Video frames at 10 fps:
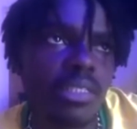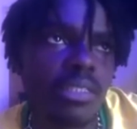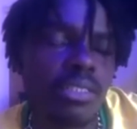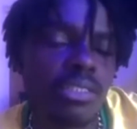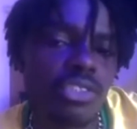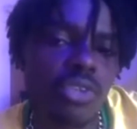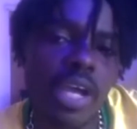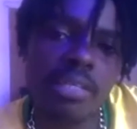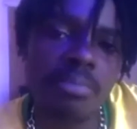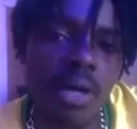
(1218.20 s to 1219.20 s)
Try them
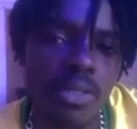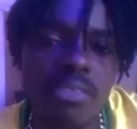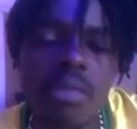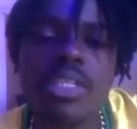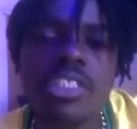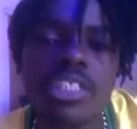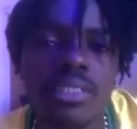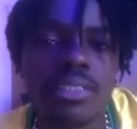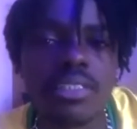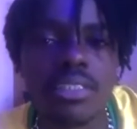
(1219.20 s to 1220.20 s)
out. Give them a
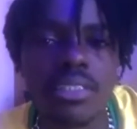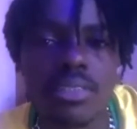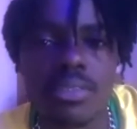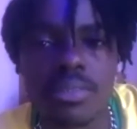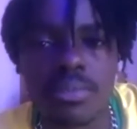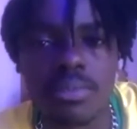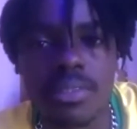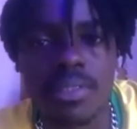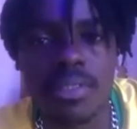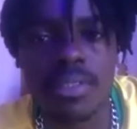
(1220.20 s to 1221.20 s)
chance. You know.
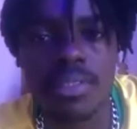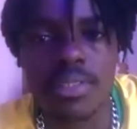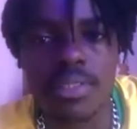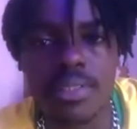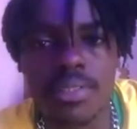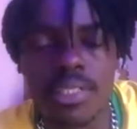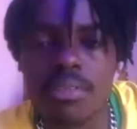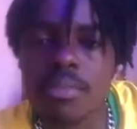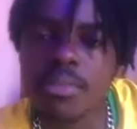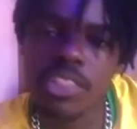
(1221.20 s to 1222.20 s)
Give them a
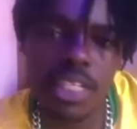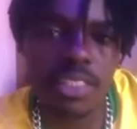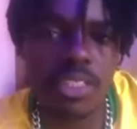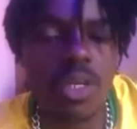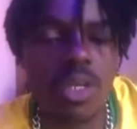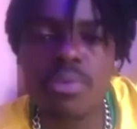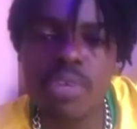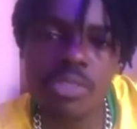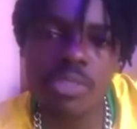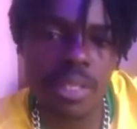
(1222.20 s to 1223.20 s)
chance. Collaborate with
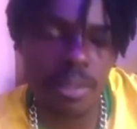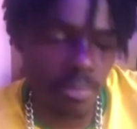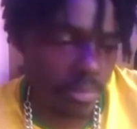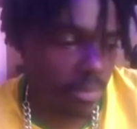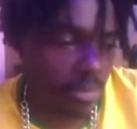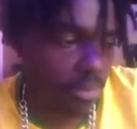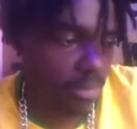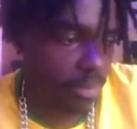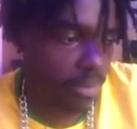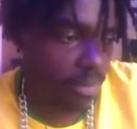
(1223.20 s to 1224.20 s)
them.
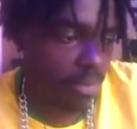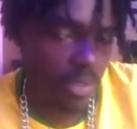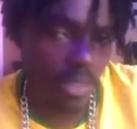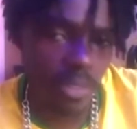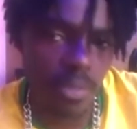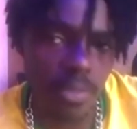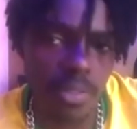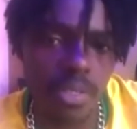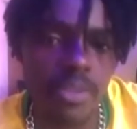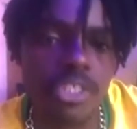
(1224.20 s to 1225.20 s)
You know, there is
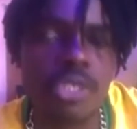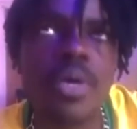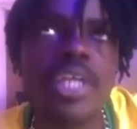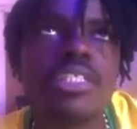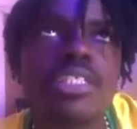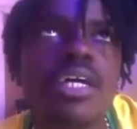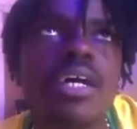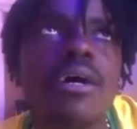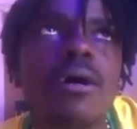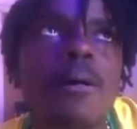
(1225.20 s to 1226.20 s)
a way to uh,
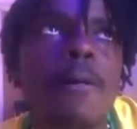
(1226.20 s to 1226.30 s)
it